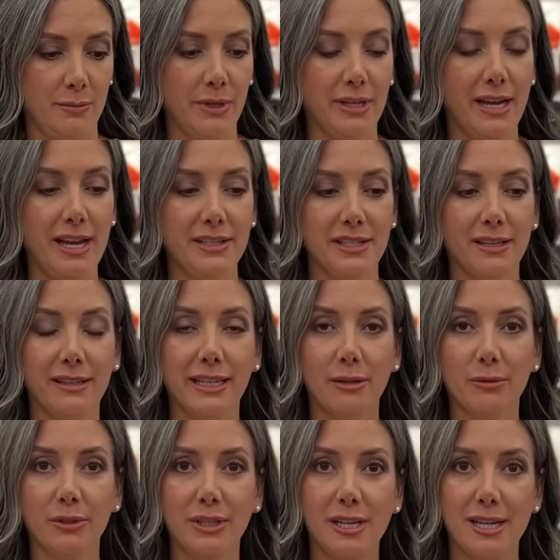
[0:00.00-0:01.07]
But it has like a
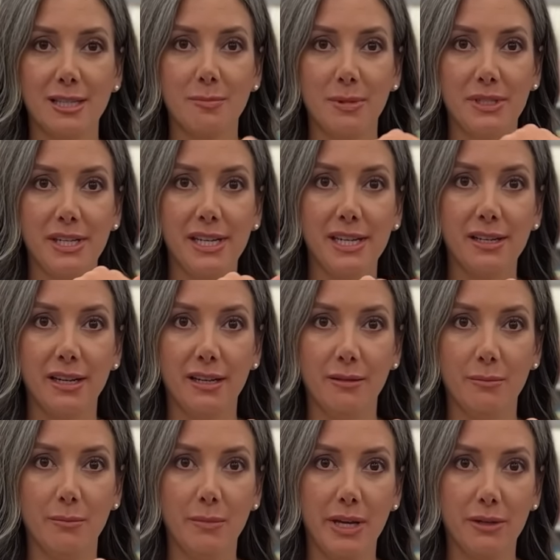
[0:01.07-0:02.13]
really nice patina
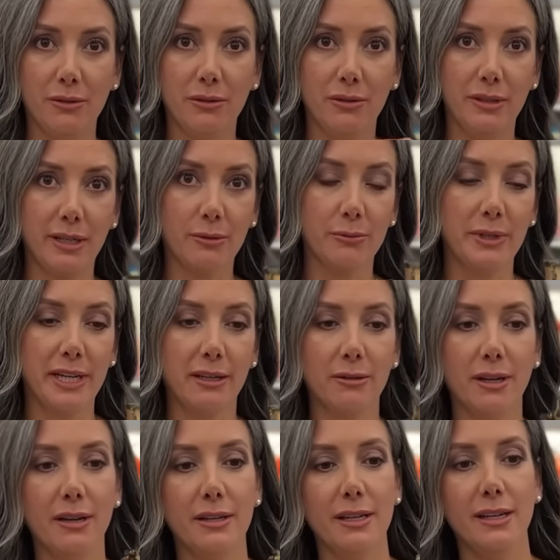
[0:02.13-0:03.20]
metal like ring
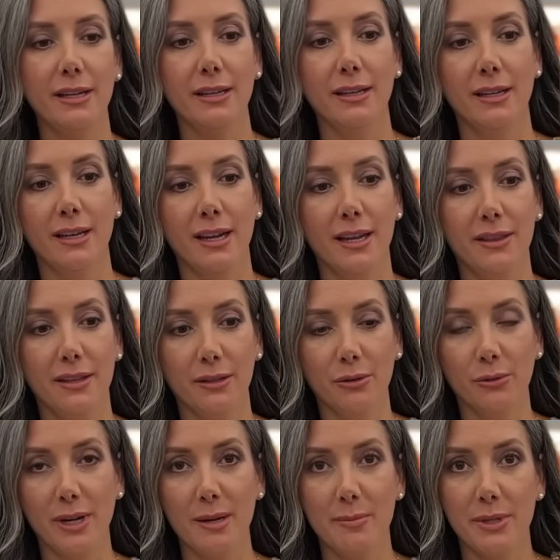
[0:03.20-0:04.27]
around it, and the
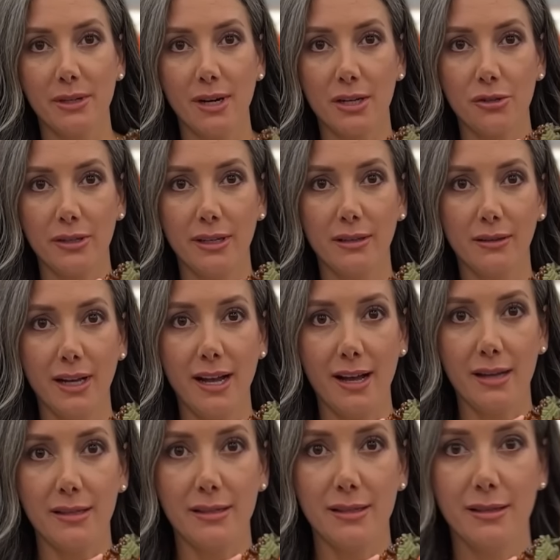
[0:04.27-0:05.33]
grapes are actually
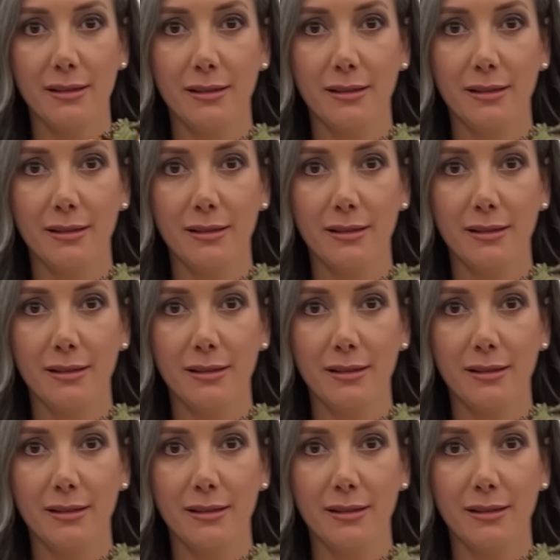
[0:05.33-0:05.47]
glass.